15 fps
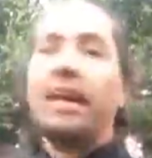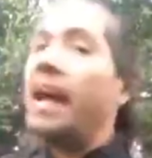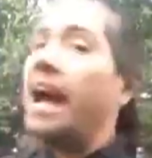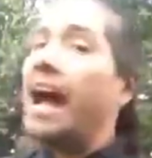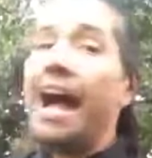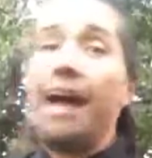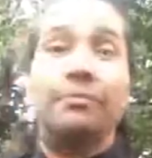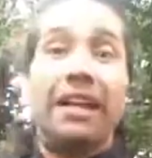
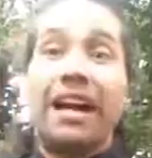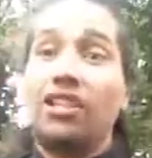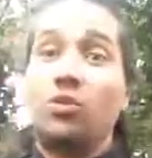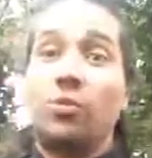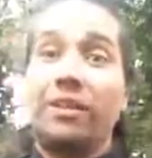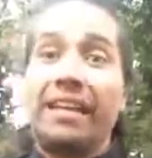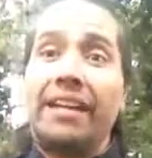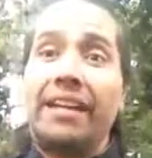I'm not
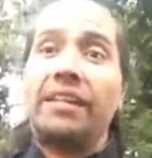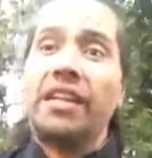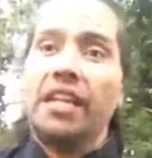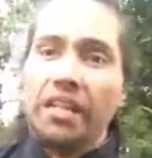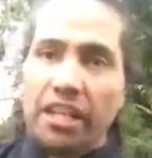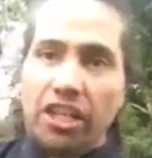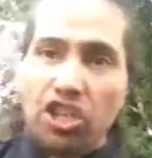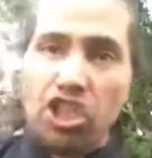doing that.
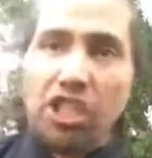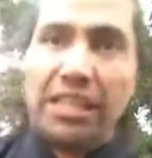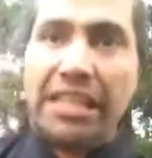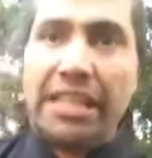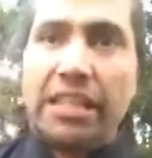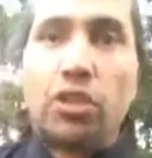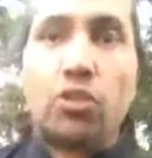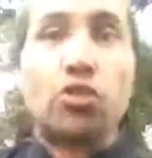In
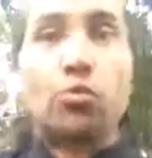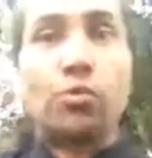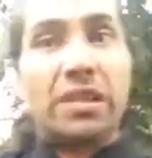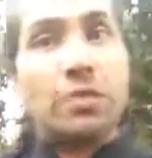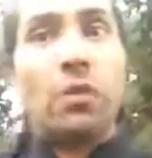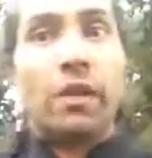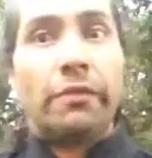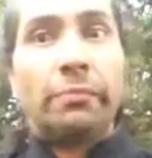Hsing I, there's a
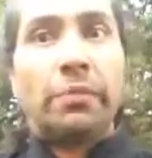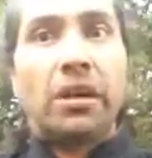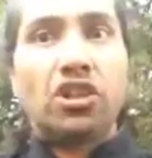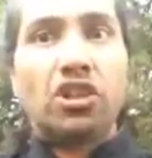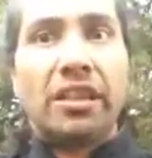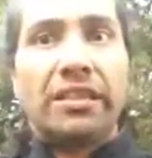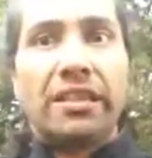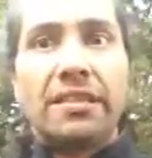reason why we punch
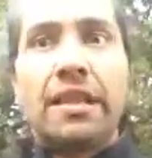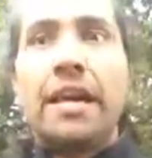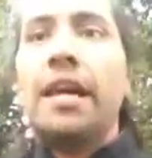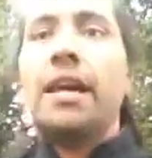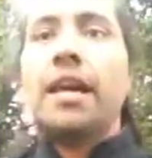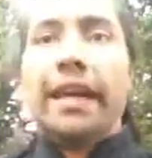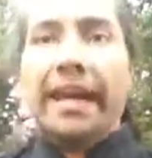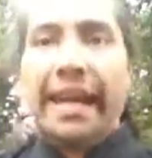like this.
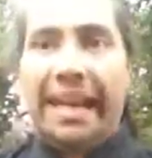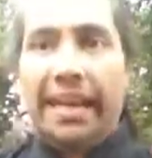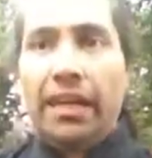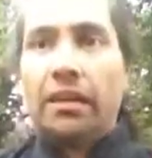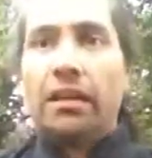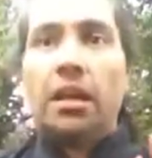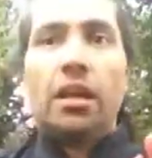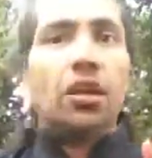A,
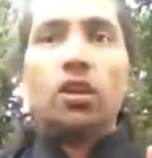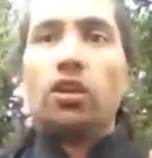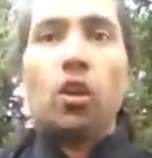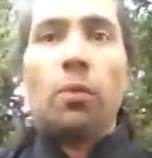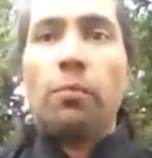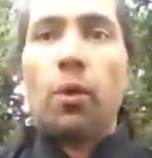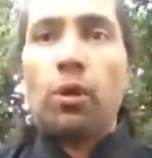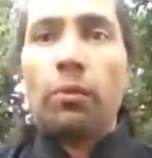your
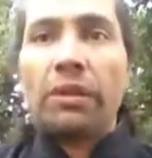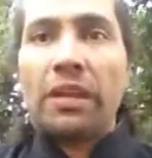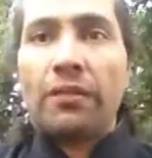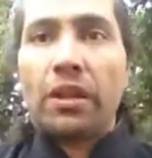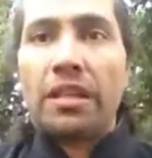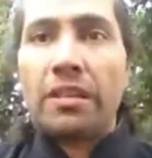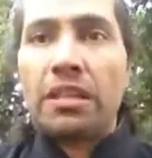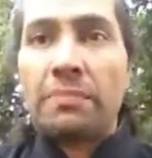opponent would
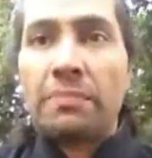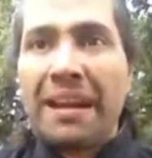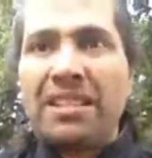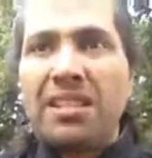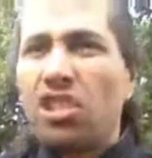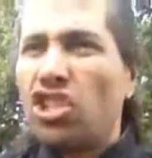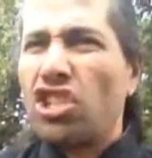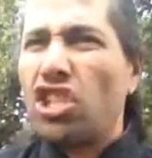never expect
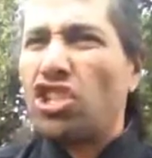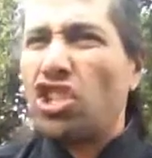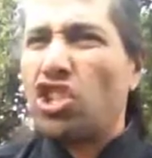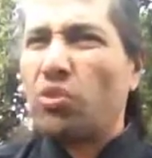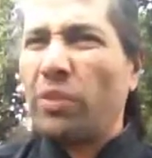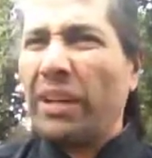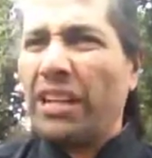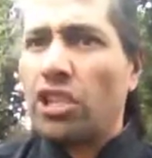such a
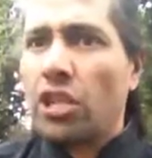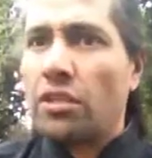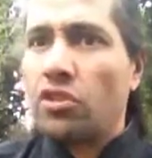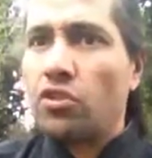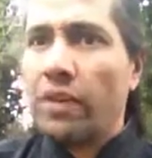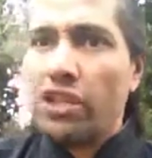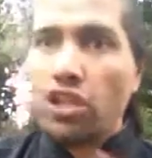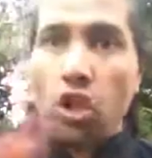strange
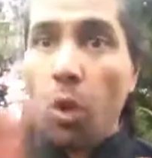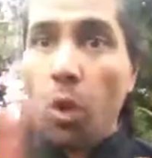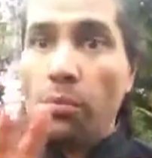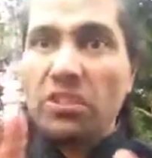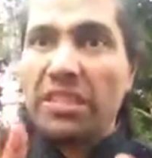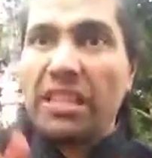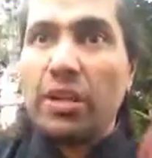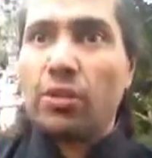and
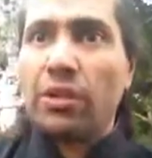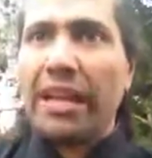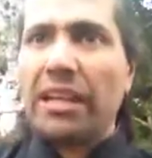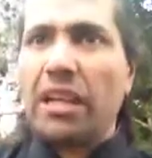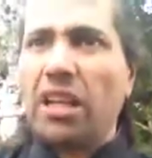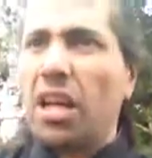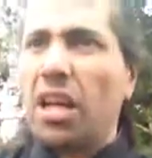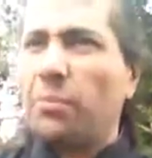almost near like
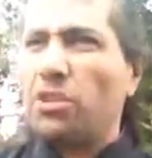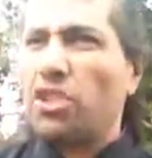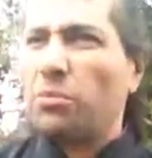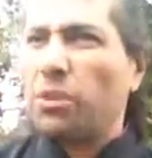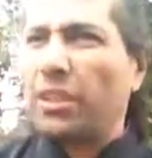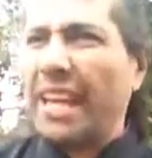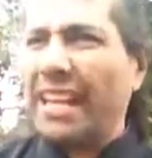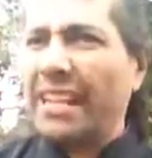a cumbersome
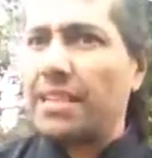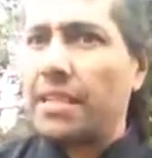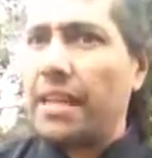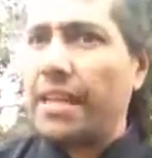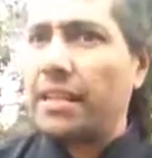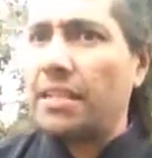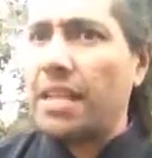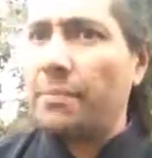or
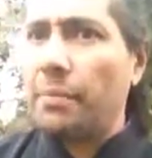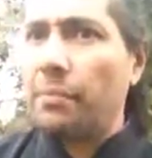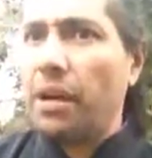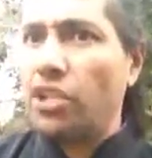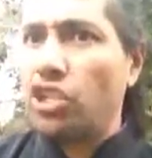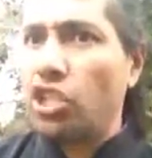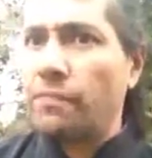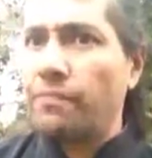tedious-like type of
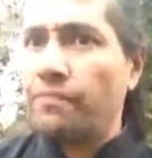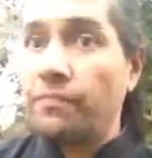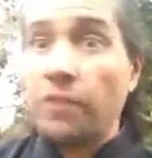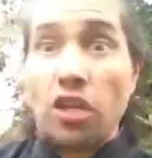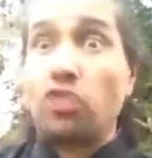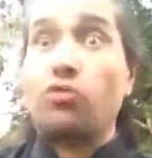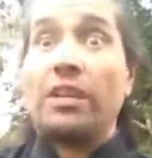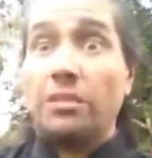punch, a
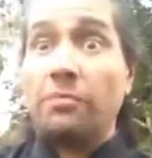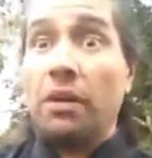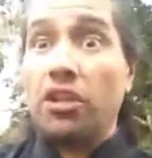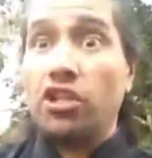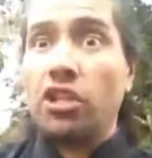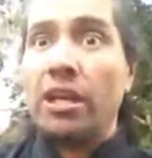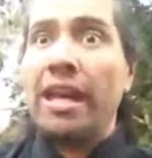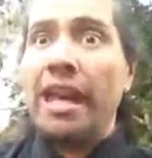strange
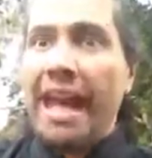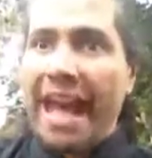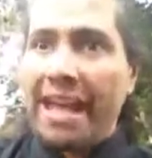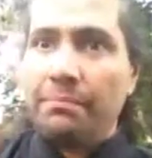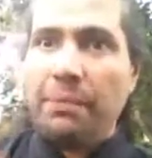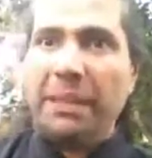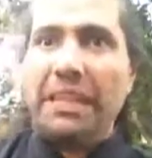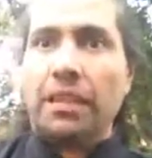punch.
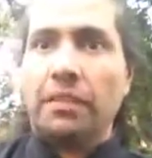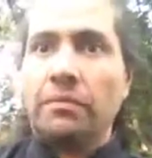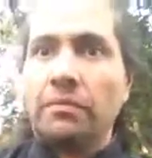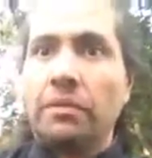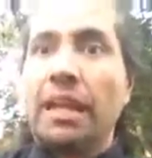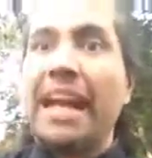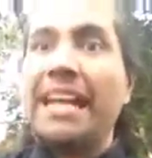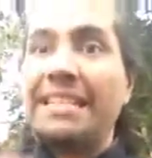And B,
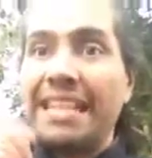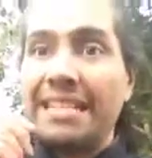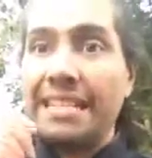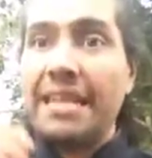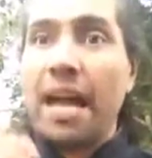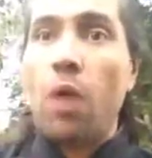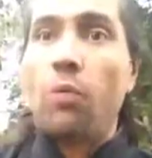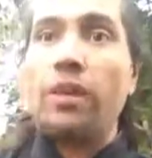this
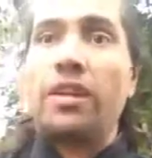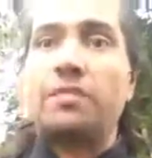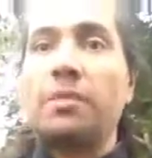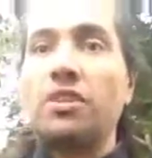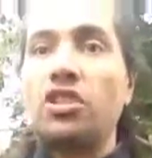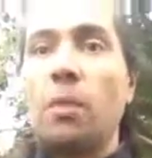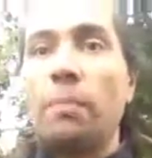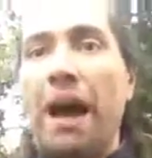is how we
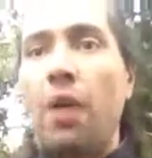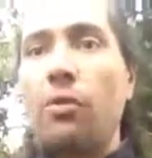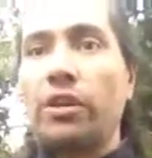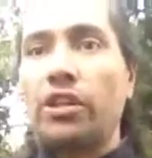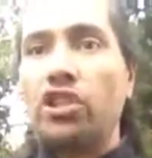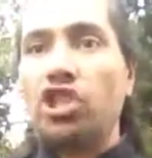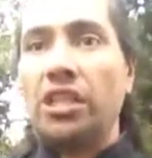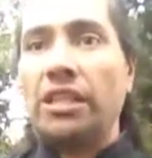express our power
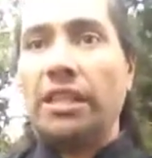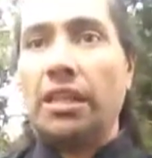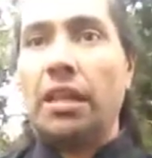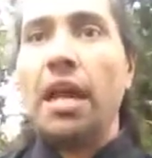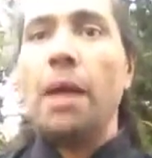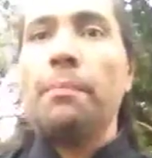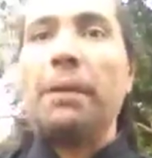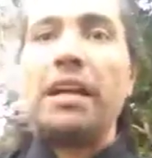in Hsing I,
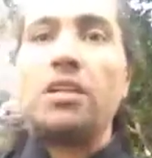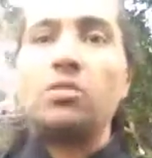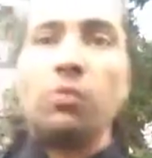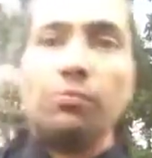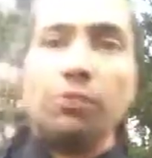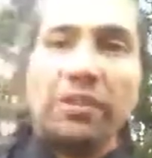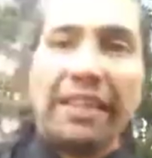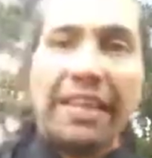because
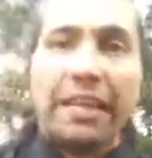when we